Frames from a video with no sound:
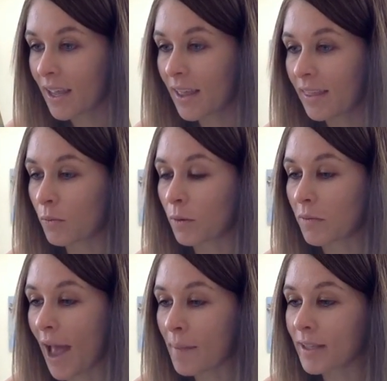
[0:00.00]
There were
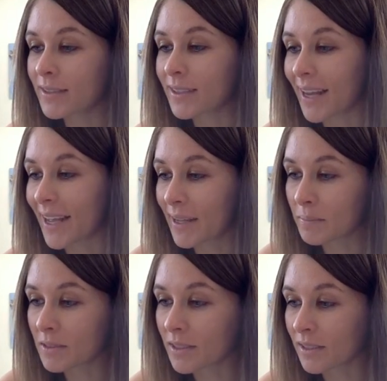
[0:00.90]
rabbits and
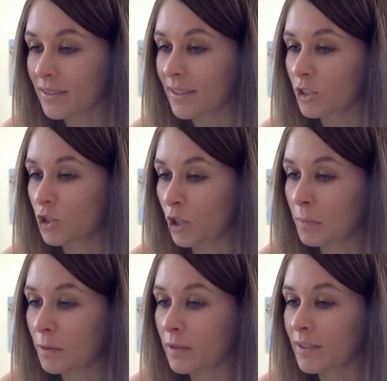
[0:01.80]
hamsters and
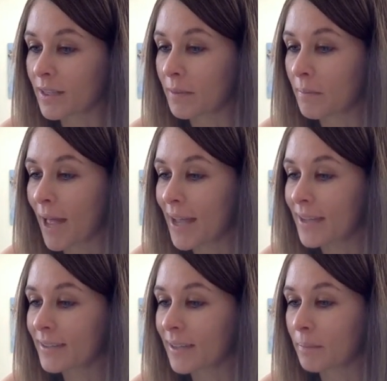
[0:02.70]
gerbils and
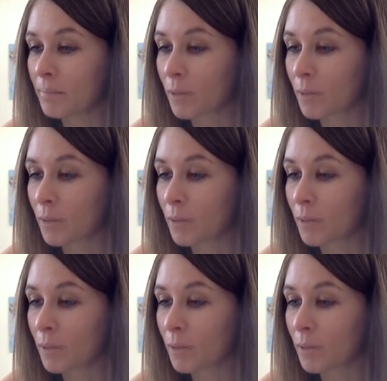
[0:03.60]
mice and